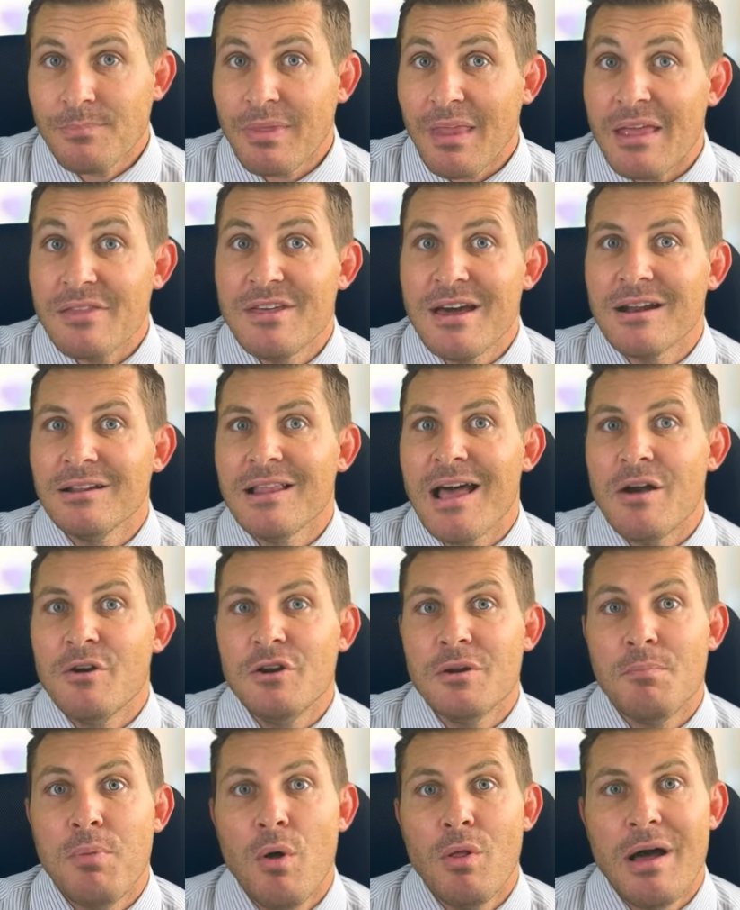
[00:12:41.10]
that allow you
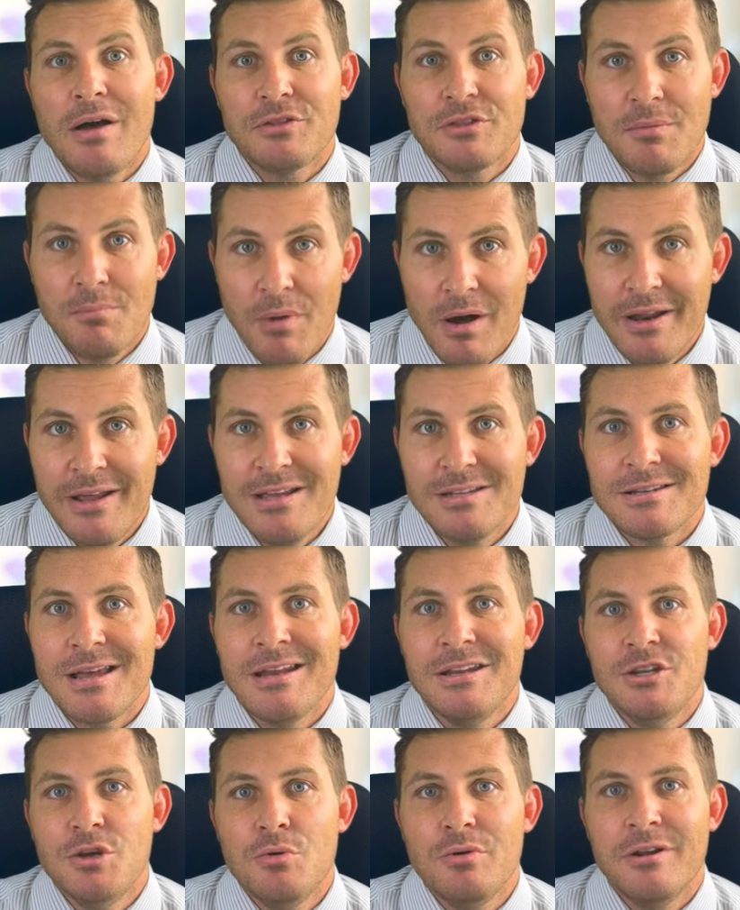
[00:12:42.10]
to pull out the monies
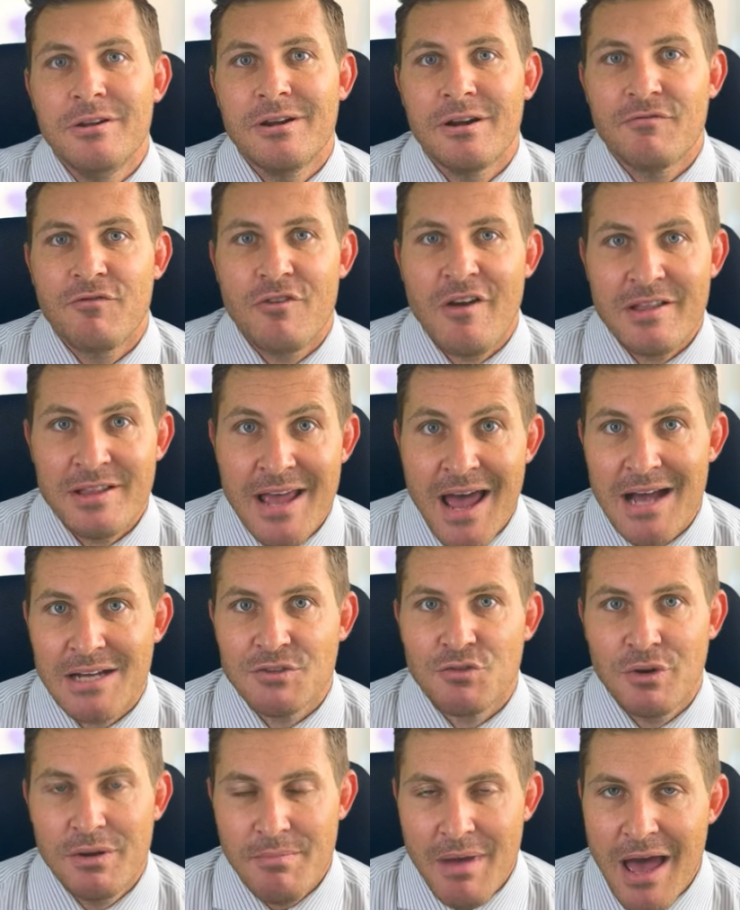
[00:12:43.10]
and do it in a
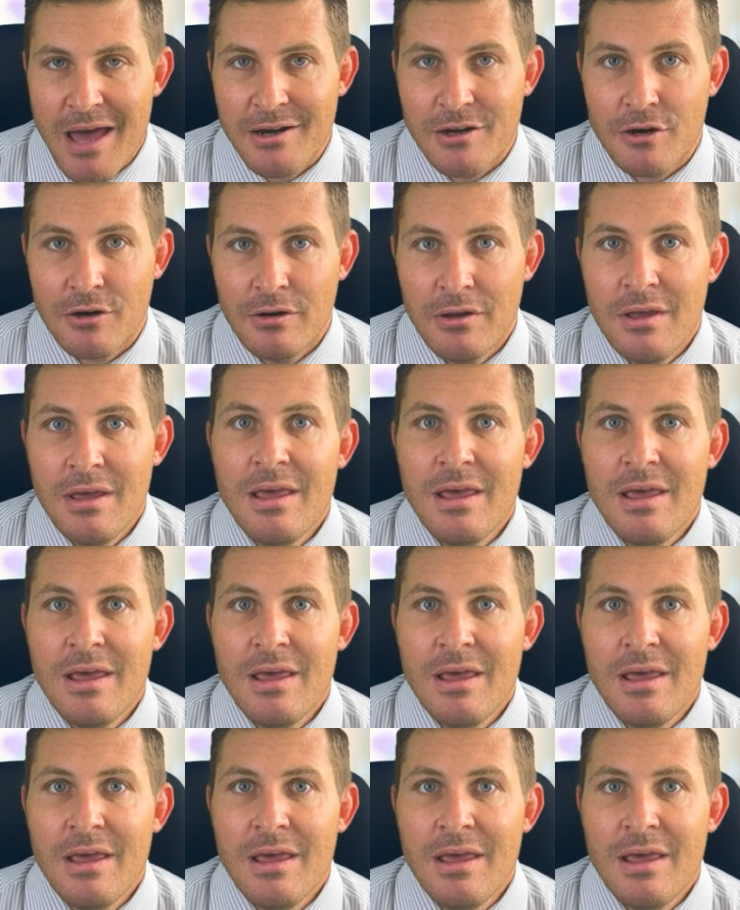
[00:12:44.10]
tax-free manner.